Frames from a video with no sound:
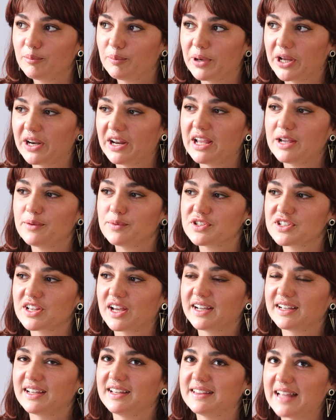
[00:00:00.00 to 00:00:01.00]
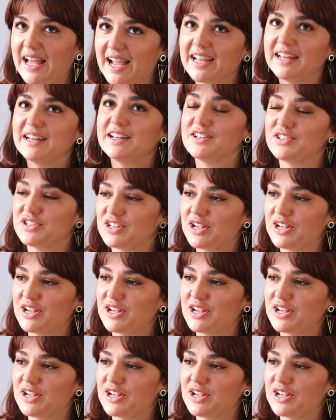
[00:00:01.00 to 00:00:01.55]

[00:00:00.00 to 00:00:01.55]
but he was like in the 80s.